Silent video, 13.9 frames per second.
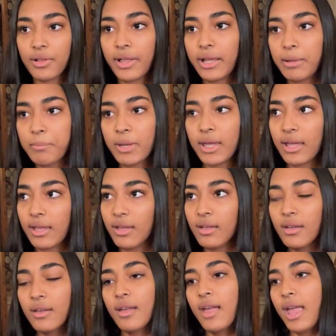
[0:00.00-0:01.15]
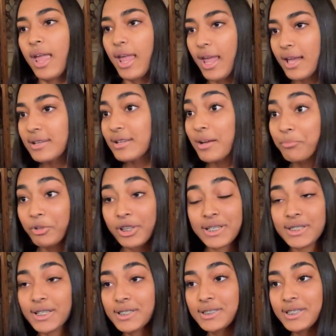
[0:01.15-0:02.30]
like me. And I'm really
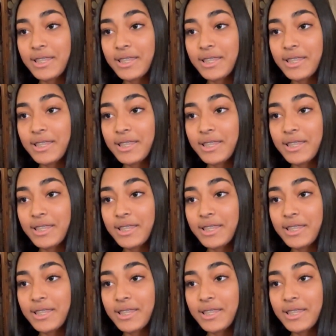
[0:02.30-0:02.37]
excited to see